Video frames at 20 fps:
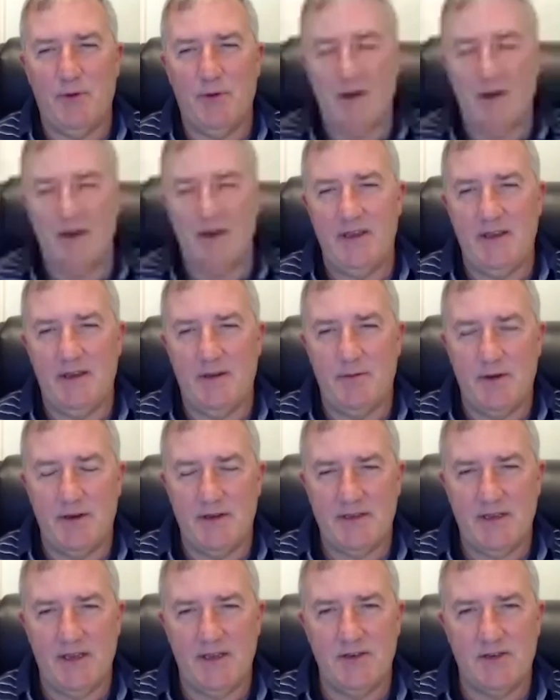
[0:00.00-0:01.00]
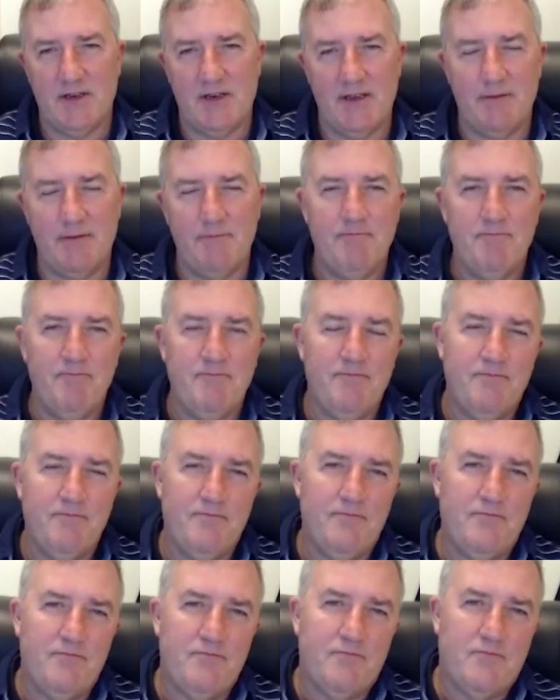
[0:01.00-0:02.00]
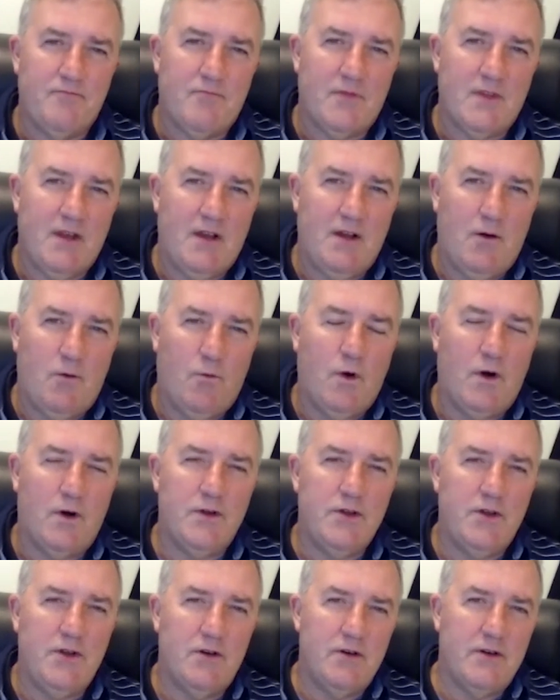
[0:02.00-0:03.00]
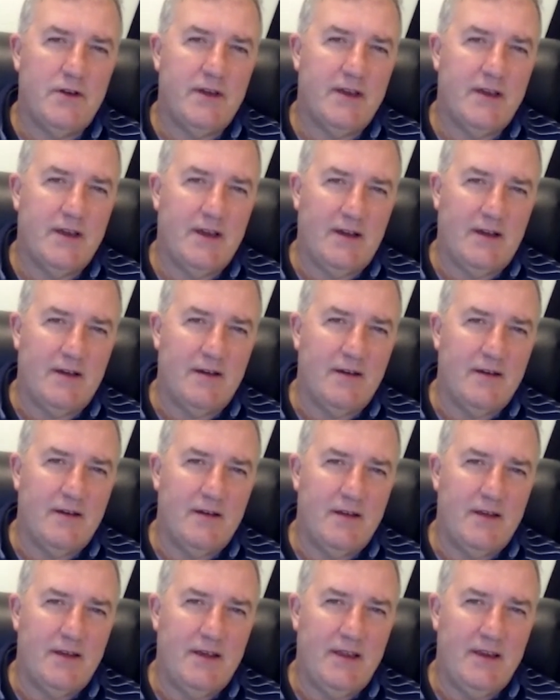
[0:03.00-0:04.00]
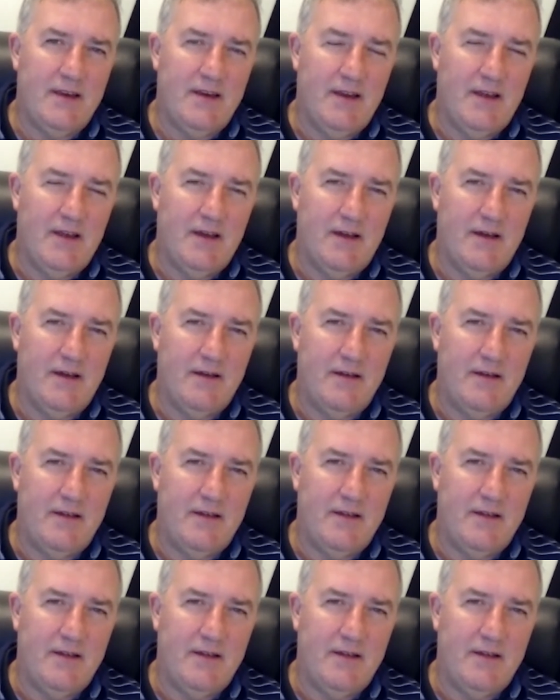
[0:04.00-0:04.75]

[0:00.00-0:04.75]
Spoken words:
idea, but essentially what you're looking at in